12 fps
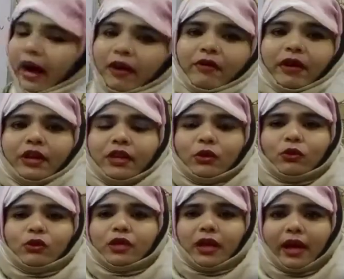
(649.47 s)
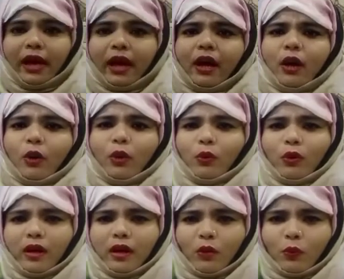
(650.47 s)
And when you say
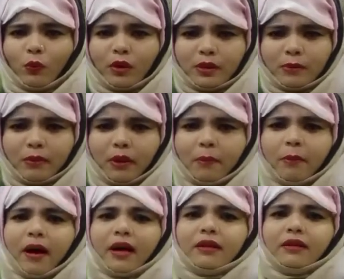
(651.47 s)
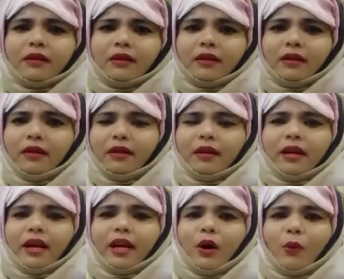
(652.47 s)
in a whisper method,
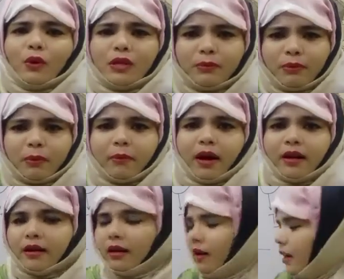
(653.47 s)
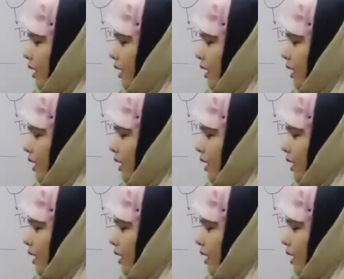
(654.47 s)
in a whisper manner,